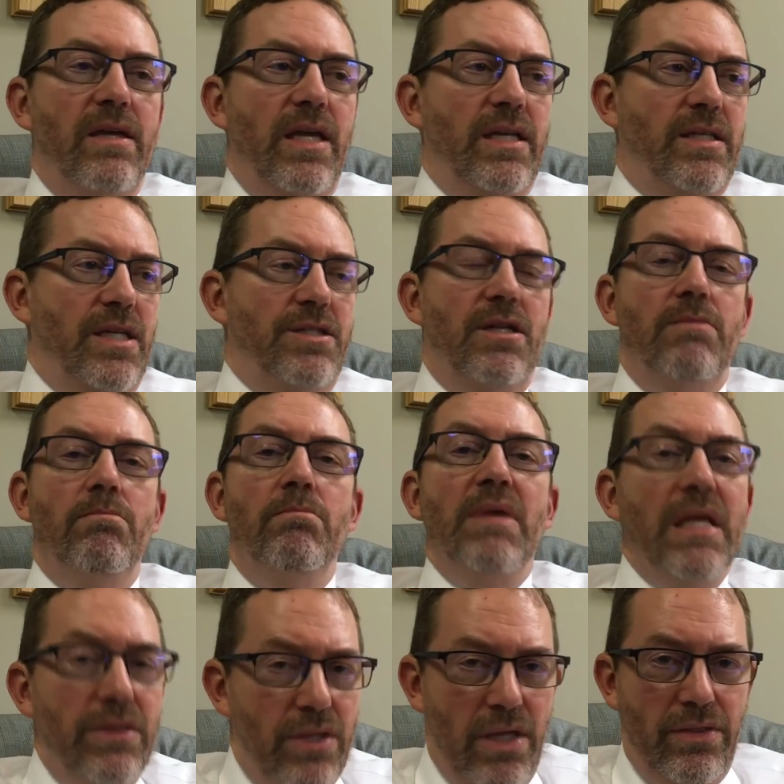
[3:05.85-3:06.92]
It doesn't
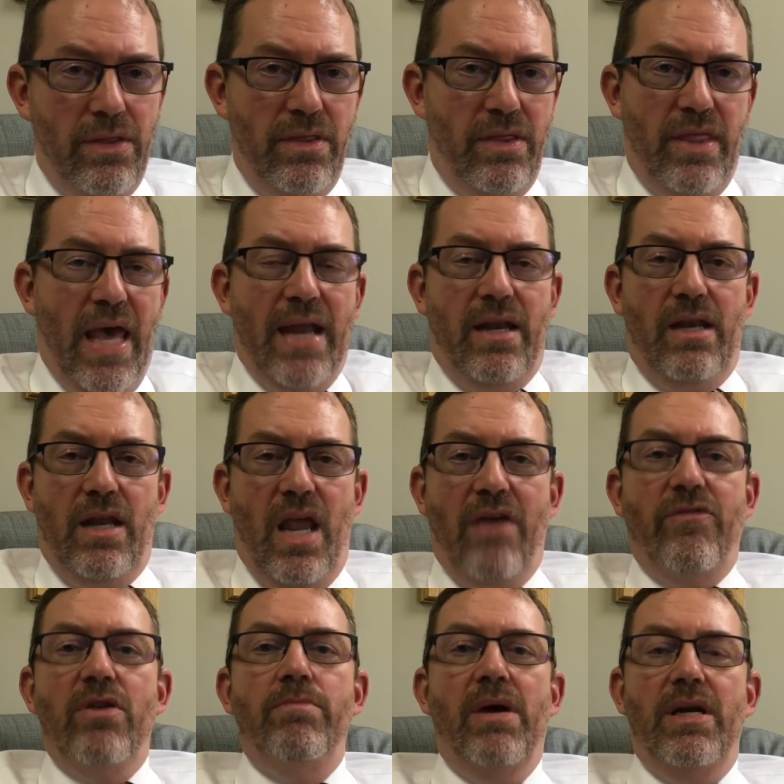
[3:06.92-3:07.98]
mean that
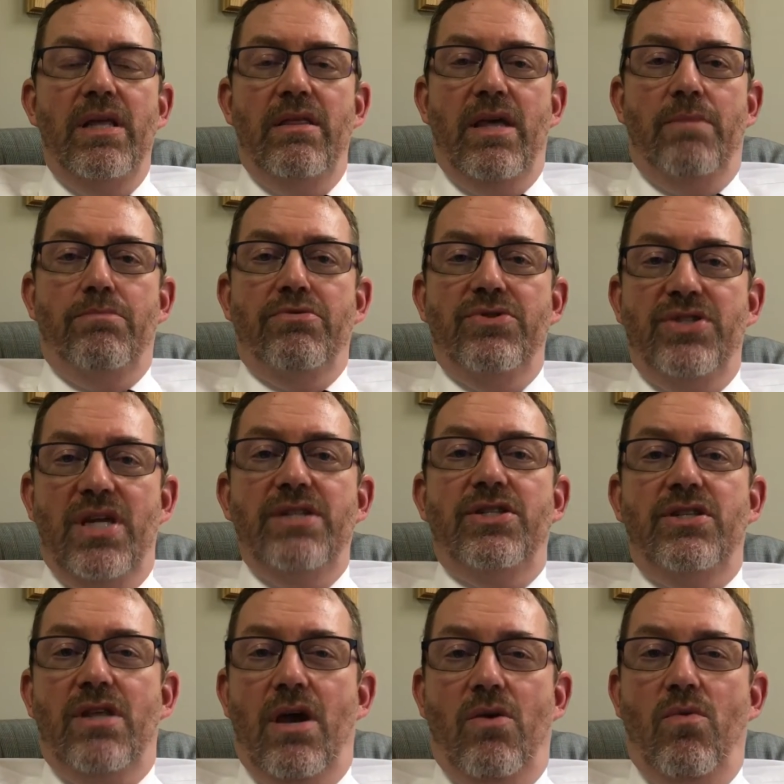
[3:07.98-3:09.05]
everybody that
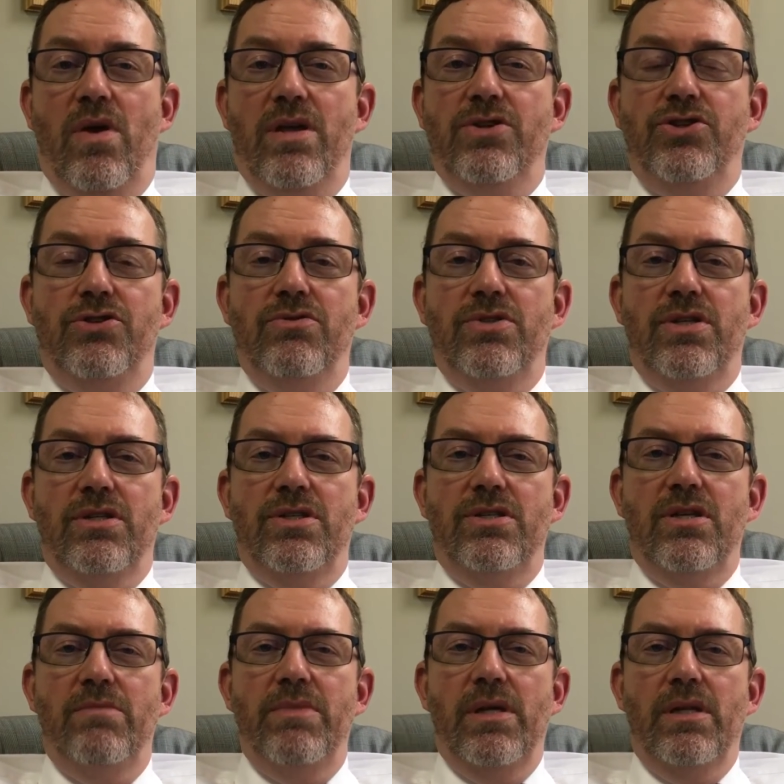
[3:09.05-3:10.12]
presents that way is using
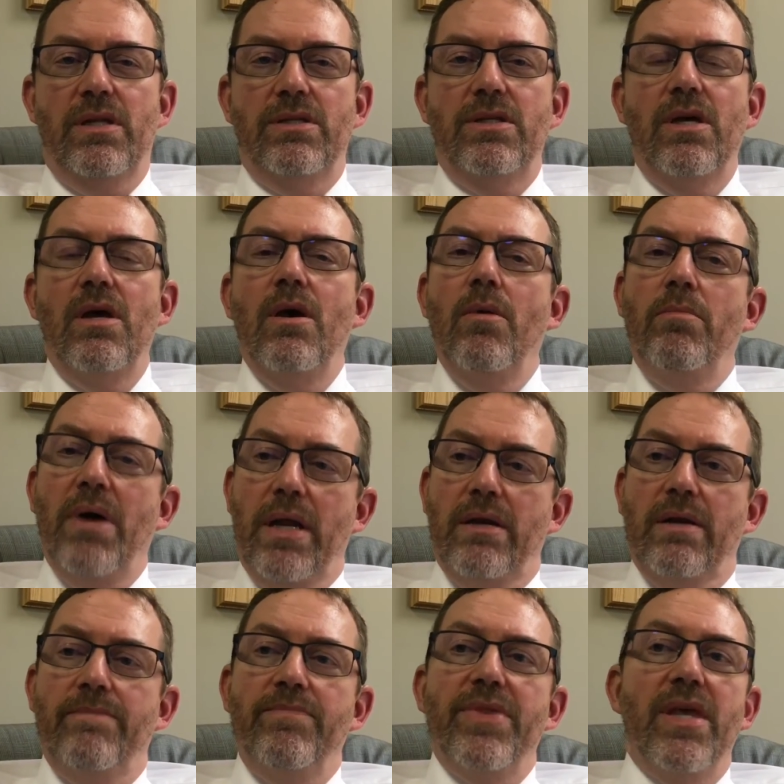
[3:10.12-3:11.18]
stimulants, but